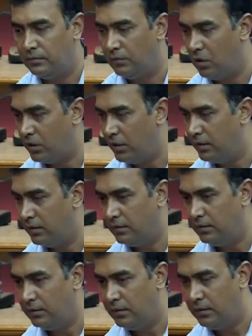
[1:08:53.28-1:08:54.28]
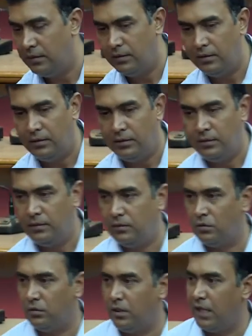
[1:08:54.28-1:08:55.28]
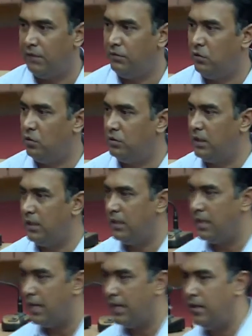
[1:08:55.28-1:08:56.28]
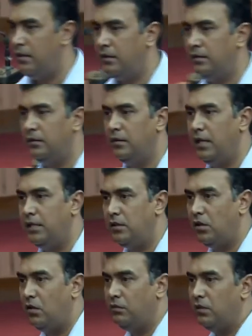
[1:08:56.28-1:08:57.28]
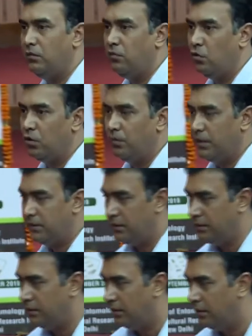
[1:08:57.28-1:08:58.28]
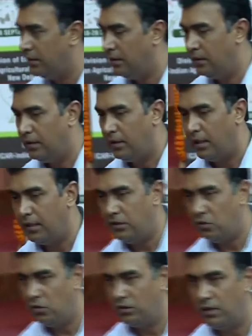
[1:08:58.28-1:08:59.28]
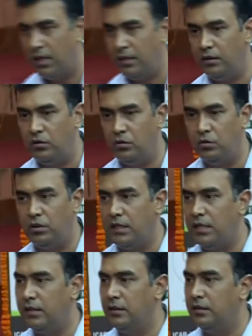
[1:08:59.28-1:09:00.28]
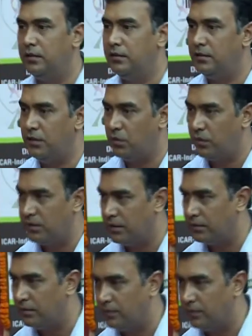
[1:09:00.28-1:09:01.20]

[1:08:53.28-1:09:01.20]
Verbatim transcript: Got it? So, they have used the inherent nature of the four bases and used that to create sequencing.